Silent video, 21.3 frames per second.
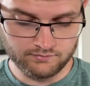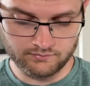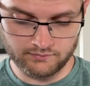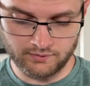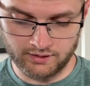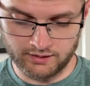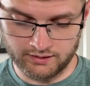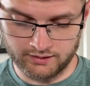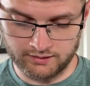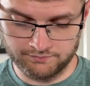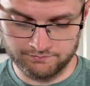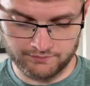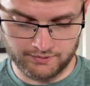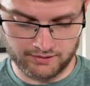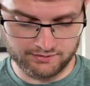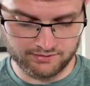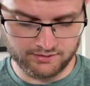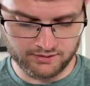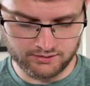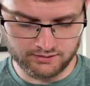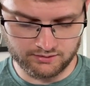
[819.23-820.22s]
I
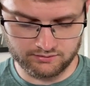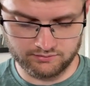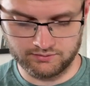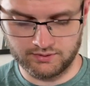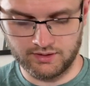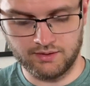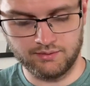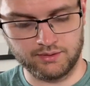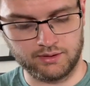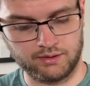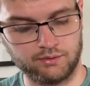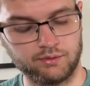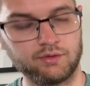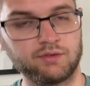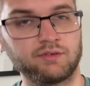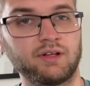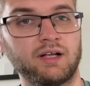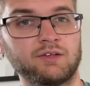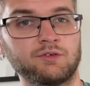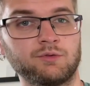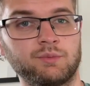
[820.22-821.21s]
think, there we go, it
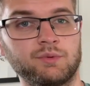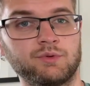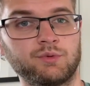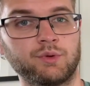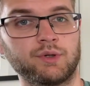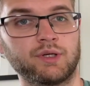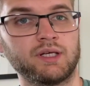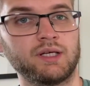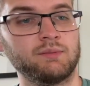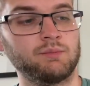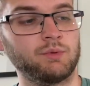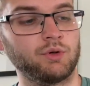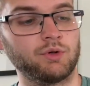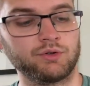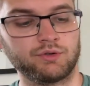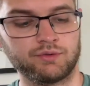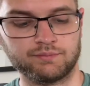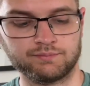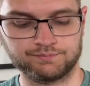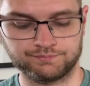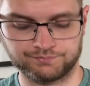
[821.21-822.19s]
slides up into a keyboard.
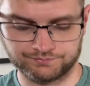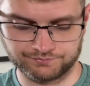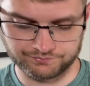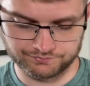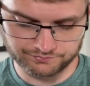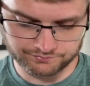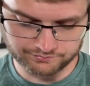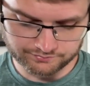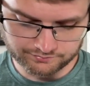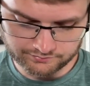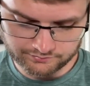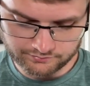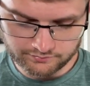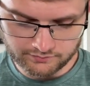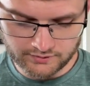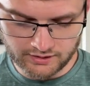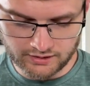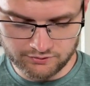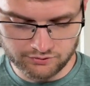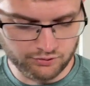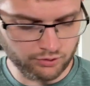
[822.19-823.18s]

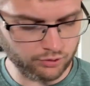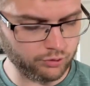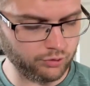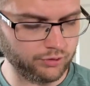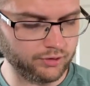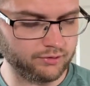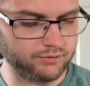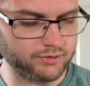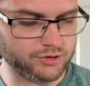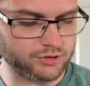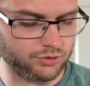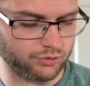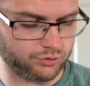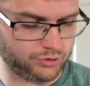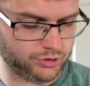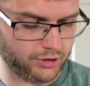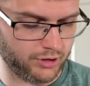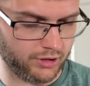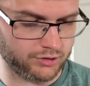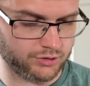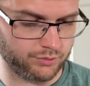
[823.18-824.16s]
It's not got the original
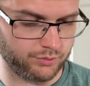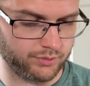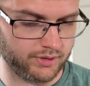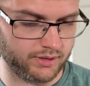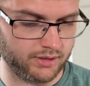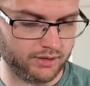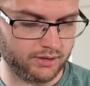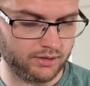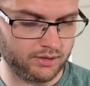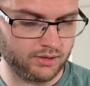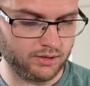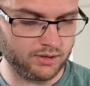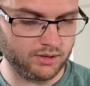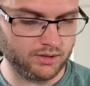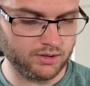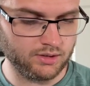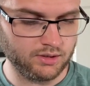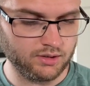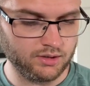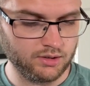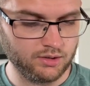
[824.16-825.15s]
charger with it,
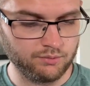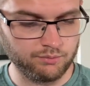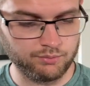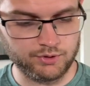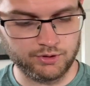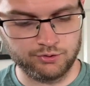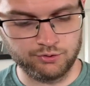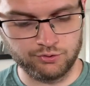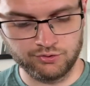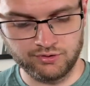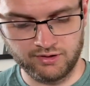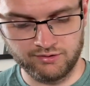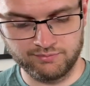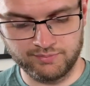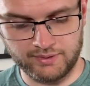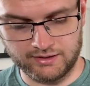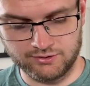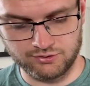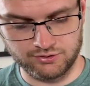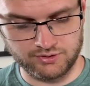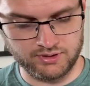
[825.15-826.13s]
but it does have
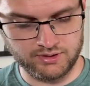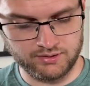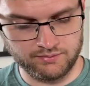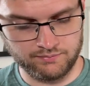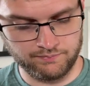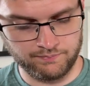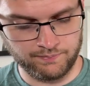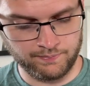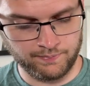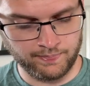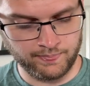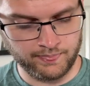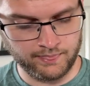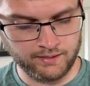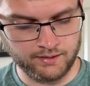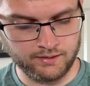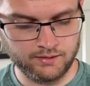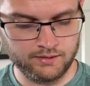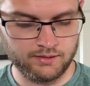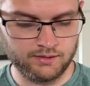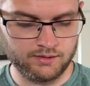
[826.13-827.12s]
battery.
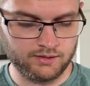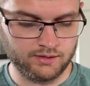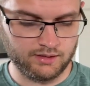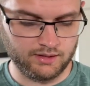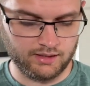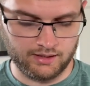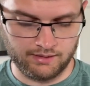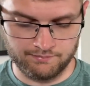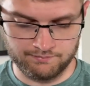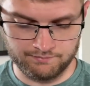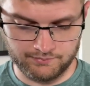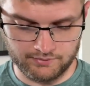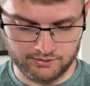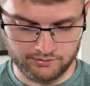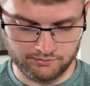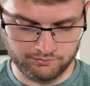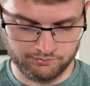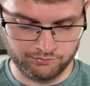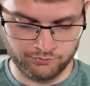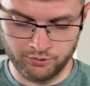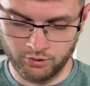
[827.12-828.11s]

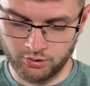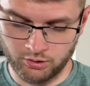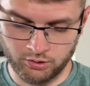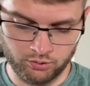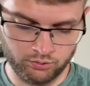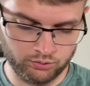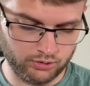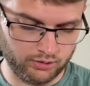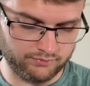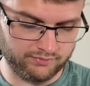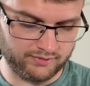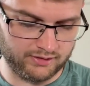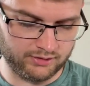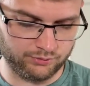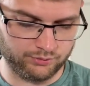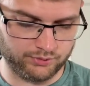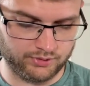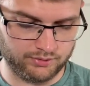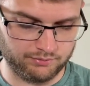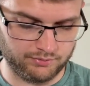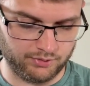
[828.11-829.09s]
Not a whole lot of value
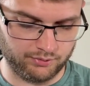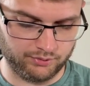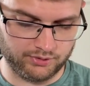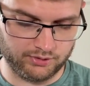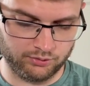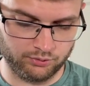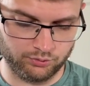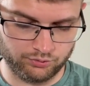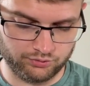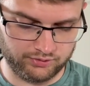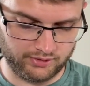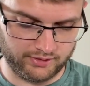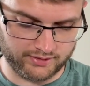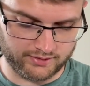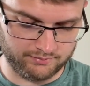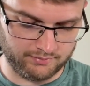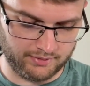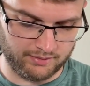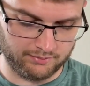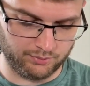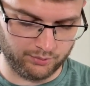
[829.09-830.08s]
in them though. It looks like it
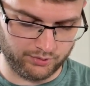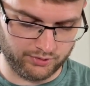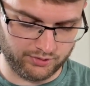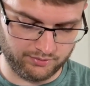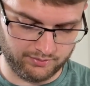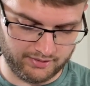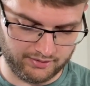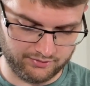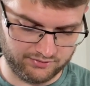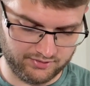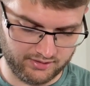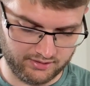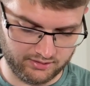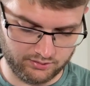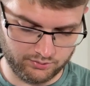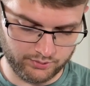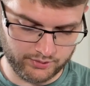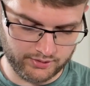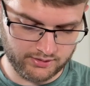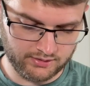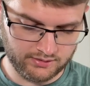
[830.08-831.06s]
might be worth about 10
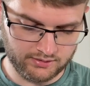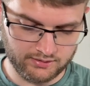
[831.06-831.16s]
quid,